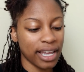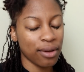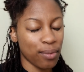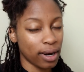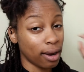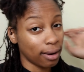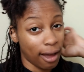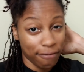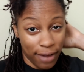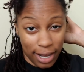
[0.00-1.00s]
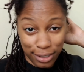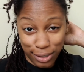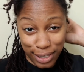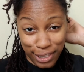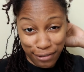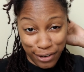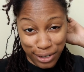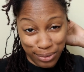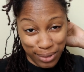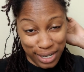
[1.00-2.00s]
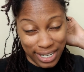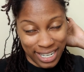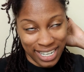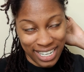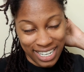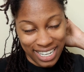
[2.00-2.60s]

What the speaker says: It went a lot faster than the first one.